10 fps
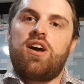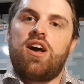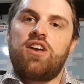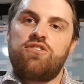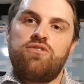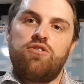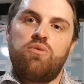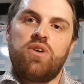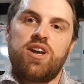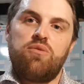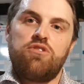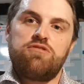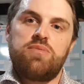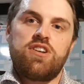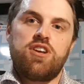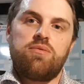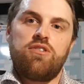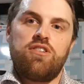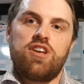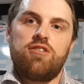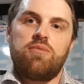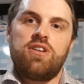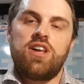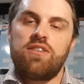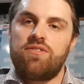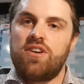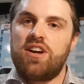As for why it wasn't picked up earlier in my life,